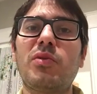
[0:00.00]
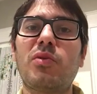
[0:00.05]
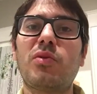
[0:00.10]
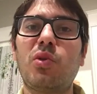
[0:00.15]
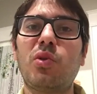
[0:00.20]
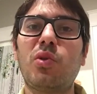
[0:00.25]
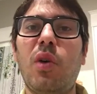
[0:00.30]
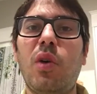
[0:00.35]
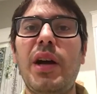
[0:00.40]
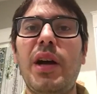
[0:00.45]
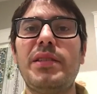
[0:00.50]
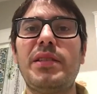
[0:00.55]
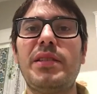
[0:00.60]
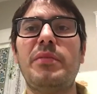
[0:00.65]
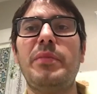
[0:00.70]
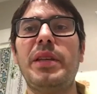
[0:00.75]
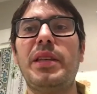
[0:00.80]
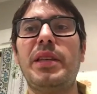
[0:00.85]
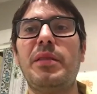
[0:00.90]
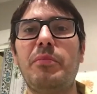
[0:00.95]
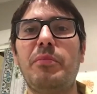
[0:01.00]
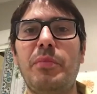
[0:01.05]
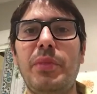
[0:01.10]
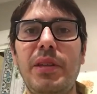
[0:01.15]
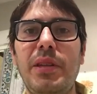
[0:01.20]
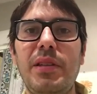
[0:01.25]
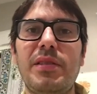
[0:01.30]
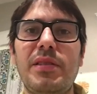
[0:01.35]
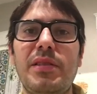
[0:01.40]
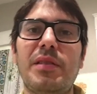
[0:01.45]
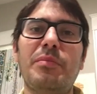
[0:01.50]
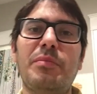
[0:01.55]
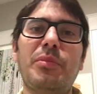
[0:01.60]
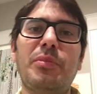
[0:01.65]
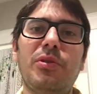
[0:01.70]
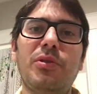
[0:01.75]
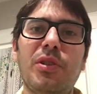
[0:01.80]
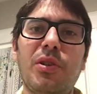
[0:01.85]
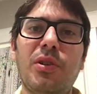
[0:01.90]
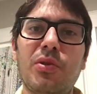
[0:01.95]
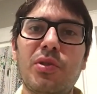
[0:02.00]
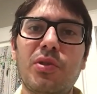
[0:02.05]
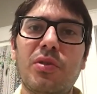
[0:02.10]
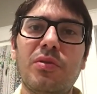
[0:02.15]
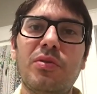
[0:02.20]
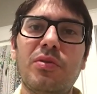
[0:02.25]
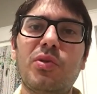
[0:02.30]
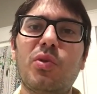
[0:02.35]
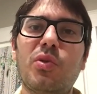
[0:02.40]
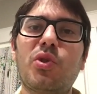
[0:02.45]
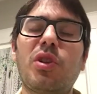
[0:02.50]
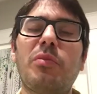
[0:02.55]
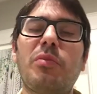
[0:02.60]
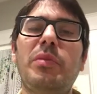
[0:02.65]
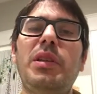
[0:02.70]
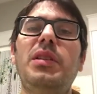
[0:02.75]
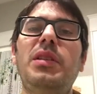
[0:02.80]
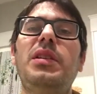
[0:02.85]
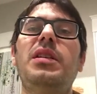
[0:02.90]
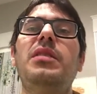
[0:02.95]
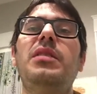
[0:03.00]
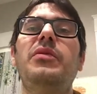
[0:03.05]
or twice and making beats and put those on social media.